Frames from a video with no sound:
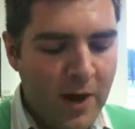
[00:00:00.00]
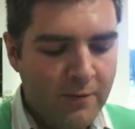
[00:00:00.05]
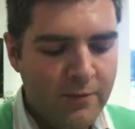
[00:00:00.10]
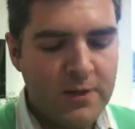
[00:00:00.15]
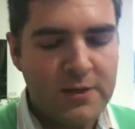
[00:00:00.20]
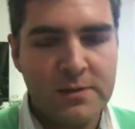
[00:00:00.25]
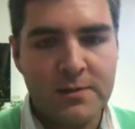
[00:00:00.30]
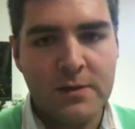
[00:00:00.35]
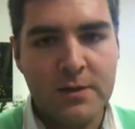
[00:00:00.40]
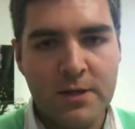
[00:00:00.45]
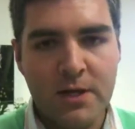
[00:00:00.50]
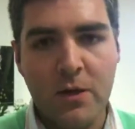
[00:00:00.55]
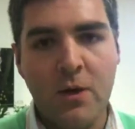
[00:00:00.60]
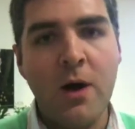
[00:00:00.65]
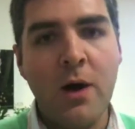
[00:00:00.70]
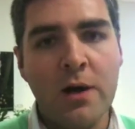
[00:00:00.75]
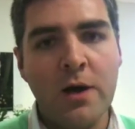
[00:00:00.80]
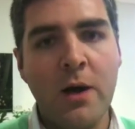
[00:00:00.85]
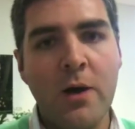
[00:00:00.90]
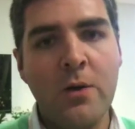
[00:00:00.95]
this
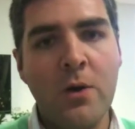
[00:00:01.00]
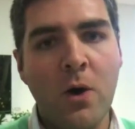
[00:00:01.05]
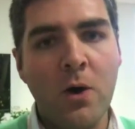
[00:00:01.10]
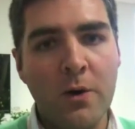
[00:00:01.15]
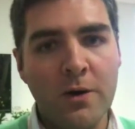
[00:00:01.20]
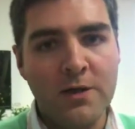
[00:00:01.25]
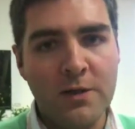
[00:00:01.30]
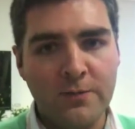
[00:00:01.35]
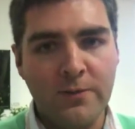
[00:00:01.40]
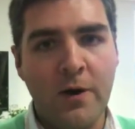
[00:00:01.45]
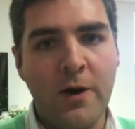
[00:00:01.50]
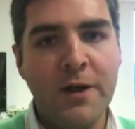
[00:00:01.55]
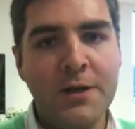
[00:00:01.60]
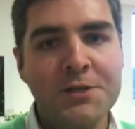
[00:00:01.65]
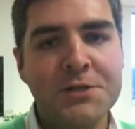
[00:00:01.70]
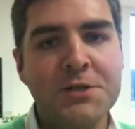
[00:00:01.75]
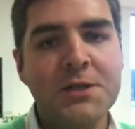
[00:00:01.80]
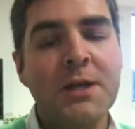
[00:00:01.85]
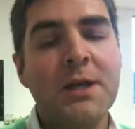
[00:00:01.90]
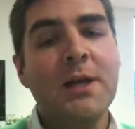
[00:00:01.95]
QR code on a
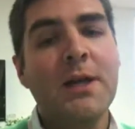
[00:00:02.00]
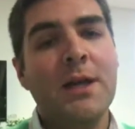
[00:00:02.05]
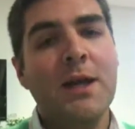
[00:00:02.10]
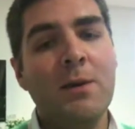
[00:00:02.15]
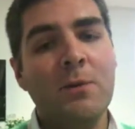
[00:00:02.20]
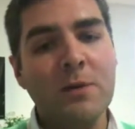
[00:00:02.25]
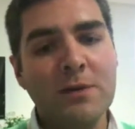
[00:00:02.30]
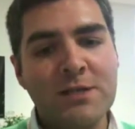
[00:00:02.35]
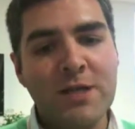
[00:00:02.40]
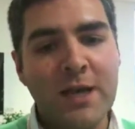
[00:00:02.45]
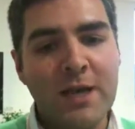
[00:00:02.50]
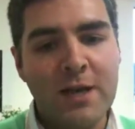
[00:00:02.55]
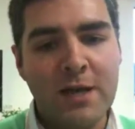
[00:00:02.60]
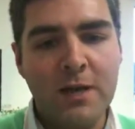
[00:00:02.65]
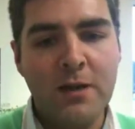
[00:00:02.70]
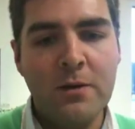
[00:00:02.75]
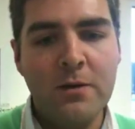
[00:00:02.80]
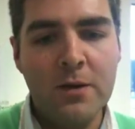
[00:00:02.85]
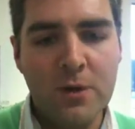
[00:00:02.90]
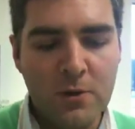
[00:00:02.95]
device, it will
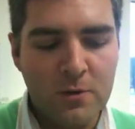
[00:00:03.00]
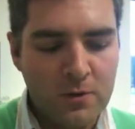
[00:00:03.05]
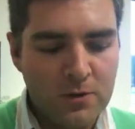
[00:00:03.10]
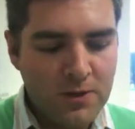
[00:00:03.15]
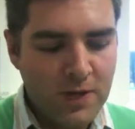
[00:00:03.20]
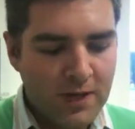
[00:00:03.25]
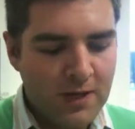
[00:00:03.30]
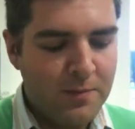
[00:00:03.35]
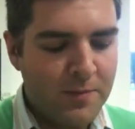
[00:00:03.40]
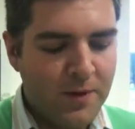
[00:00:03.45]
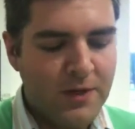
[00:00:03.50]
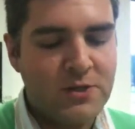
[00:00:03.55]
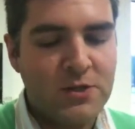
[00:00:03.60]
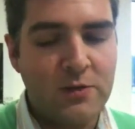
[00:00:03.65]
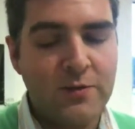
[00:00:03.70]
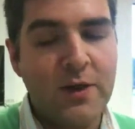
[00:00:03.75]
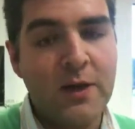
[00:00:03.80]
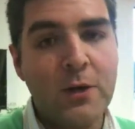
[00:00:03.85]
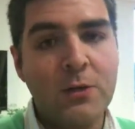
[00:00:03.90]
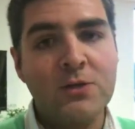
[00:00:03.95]
take you can take a
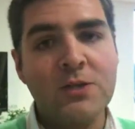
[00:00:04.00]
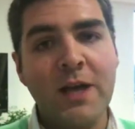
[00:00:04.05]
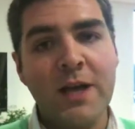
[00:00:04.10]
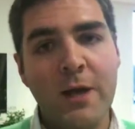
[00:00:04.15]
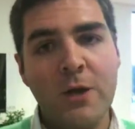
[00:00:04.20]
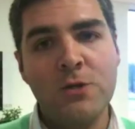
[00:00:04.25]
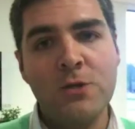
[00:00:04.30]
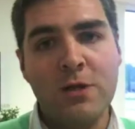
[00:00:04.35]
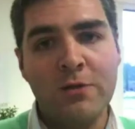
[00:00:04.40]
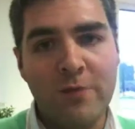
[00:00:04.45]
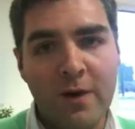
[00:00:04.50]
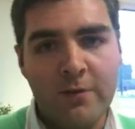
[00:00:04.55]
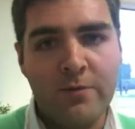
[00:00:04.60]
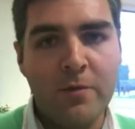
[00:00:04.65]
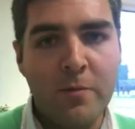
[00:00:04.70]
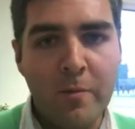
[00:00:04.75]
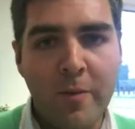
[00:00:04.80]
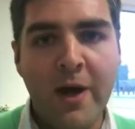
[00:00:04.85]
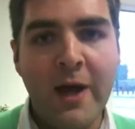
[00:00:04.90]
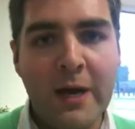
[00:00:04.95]
picture of it and it will take you to the
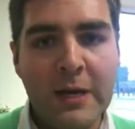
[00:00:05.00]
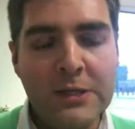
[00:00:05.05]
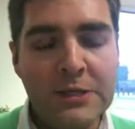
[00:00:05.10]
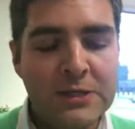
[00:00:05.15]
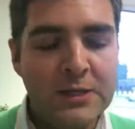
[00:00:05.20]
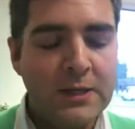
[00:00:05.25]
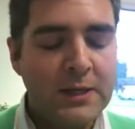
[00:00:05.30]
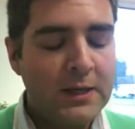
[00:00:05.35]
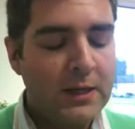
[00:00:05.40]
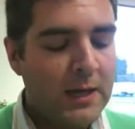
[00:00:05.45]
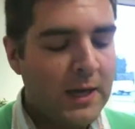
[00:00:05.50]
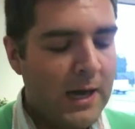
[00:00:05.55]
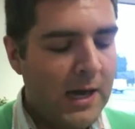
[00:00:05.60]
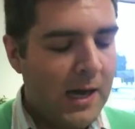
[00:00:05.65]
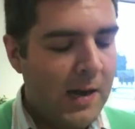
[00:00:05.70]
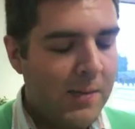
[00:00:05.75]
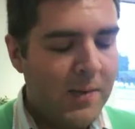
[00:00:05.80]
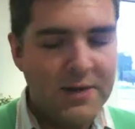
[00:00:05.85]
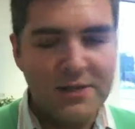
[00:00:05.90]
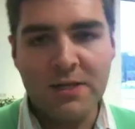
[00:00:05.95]
relevant page.
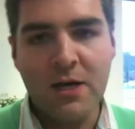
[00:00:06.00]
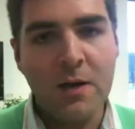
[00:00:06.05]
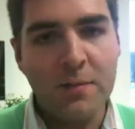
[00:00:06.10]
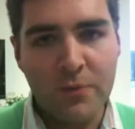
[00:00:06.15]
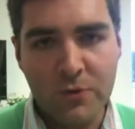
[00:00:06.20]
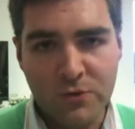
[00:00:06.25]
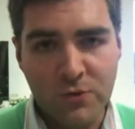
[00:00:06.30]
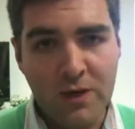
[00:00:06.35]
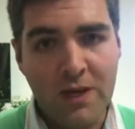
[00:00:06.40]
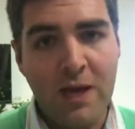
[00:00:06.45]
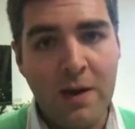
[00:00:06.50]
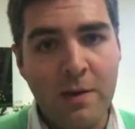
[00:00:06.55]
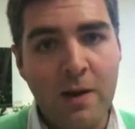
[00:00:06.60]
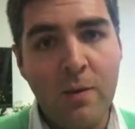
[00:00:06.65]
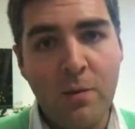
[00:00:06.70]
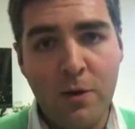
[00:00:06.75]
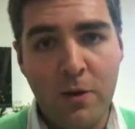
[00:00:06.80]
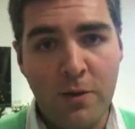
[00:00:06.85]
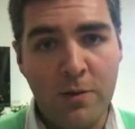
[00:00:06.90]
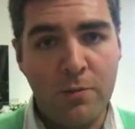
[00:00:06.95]
Examples we came
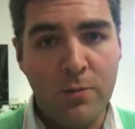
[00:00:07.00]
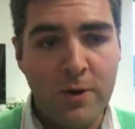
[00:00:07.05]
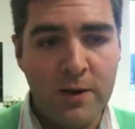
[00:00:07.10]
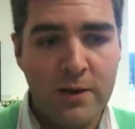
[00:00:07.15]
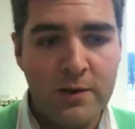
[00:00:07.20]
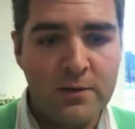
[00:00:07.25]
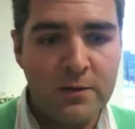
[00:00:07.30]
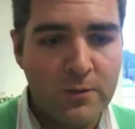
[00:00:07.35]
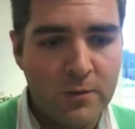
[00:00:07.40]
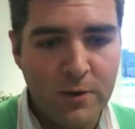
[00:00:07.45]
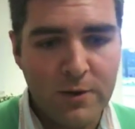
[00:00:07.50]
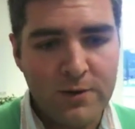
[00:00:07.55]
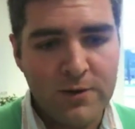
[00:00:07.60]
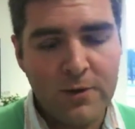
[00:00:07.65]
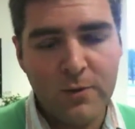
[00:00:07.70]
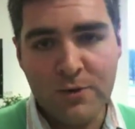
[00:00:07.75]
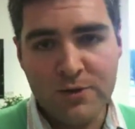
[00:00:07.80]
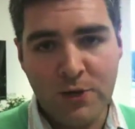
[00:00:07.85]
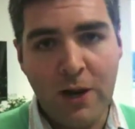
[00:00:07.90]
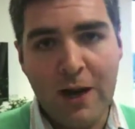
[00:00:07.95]
up with
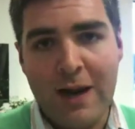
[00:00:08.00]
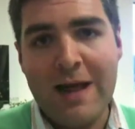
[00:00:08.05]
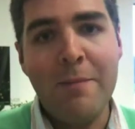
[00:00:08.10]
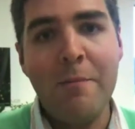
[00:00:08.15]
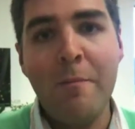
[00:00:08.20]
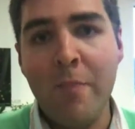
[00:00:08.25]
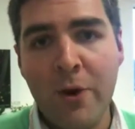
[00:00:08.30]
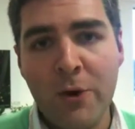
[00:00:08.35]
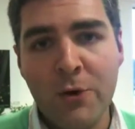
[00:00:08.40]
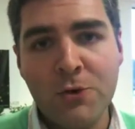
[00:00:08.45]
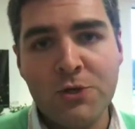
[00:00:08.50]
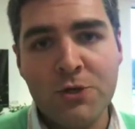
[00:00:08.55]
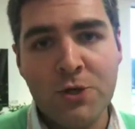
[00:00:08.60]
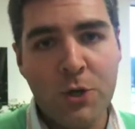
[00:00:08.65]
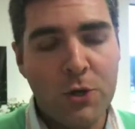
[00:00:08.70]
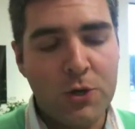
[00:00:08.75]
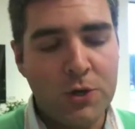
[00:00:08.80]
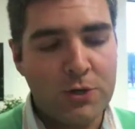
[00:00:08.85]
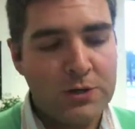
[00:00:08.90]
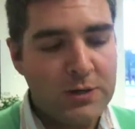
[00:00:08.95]
was on a lamppost.
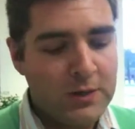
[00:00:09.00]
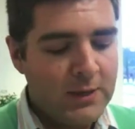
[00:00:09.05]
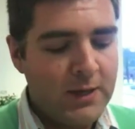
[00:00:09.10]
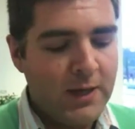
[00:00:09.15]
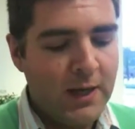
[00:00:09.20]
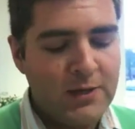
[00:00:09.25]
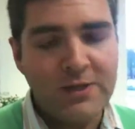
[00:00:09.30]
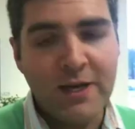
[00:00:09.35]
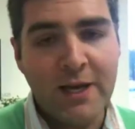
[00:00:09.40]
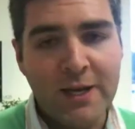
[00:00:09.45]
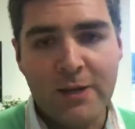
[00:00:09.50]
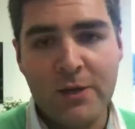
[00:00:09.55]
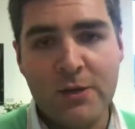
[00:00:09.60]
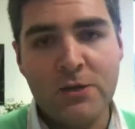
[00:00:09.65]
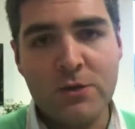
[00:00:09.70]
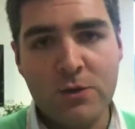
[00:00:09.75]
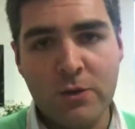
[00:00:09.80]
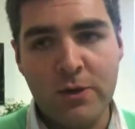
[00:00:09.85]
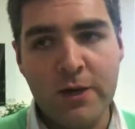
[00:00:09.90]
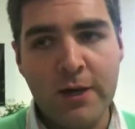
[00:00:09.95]
It'd take you
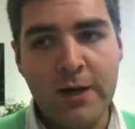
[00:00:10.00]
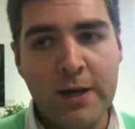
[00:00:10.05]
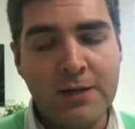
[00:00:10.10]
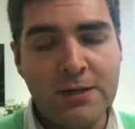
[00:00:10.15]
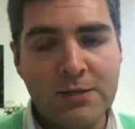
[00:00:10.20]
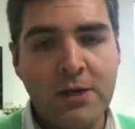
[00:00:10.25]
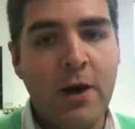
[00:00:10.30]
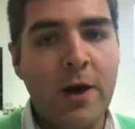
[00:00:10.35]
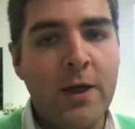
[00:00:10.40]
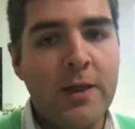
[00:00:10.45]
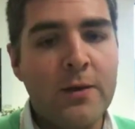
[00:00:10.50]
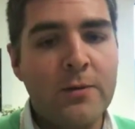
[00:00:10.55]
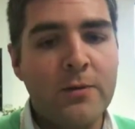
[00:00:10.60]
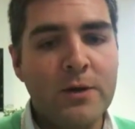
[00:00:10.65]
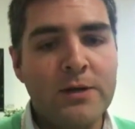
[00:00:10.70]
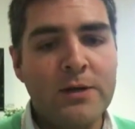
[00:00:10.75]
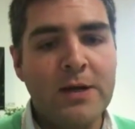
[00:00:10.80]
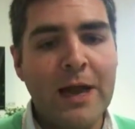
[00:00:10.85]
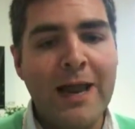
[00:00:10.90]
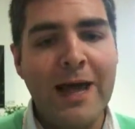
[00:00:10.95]
to a site that
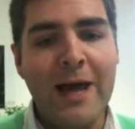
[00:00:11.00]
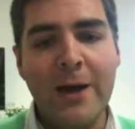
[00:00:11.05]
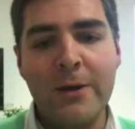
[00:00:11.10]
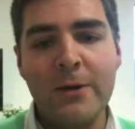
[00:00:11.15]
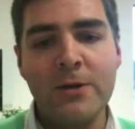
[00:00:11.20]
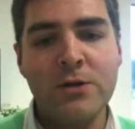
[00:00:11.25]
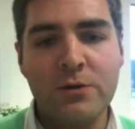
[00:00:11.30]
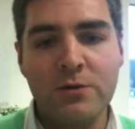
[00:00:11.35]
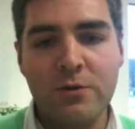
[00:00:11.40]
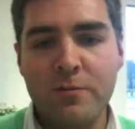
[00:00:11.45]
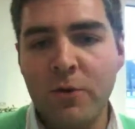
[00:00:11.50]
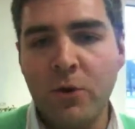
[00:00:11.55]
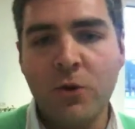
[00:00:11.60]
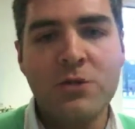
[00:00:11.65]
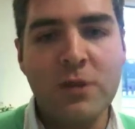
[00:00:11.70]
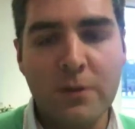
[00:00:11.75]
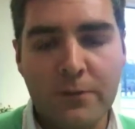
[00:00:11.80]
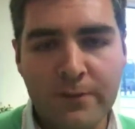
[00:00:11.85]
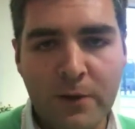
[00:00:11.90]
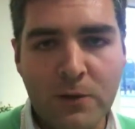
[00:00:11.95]
would allow you to
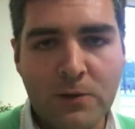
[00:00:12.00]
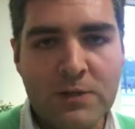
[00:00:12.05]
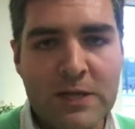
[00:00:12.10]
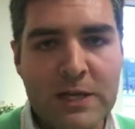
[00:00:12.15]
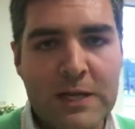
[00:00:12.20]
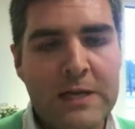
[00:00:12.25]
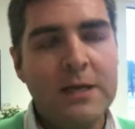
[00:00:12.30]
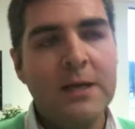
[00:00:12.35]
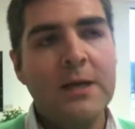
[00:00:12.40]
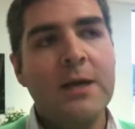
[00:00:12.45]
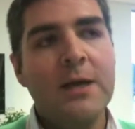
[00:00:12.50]
report it faulty.